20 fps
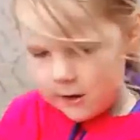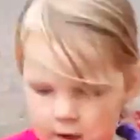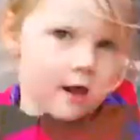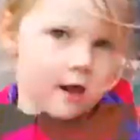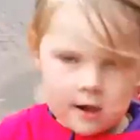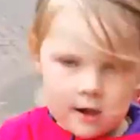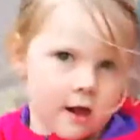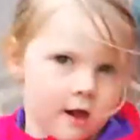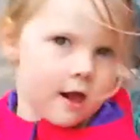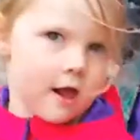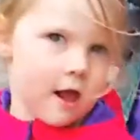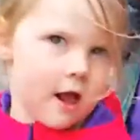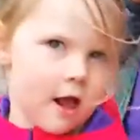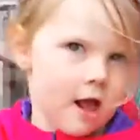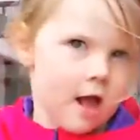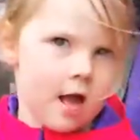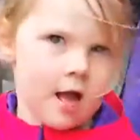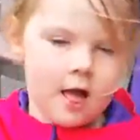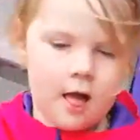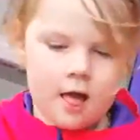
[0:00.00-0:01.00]
managed to
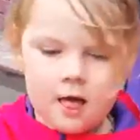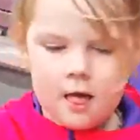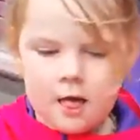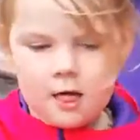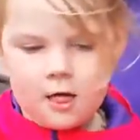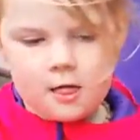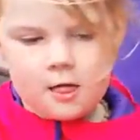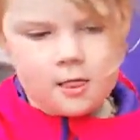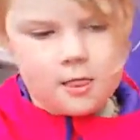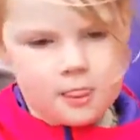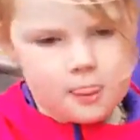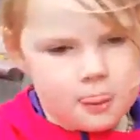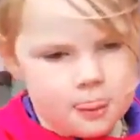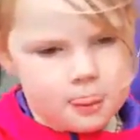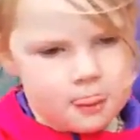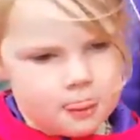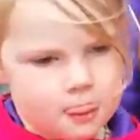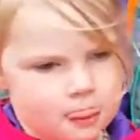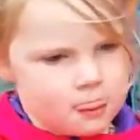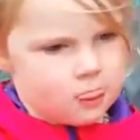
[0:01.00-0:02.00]
talk me into
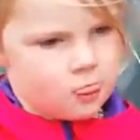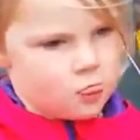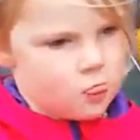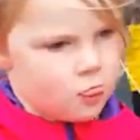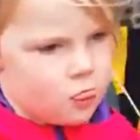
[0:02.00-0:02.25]
getting them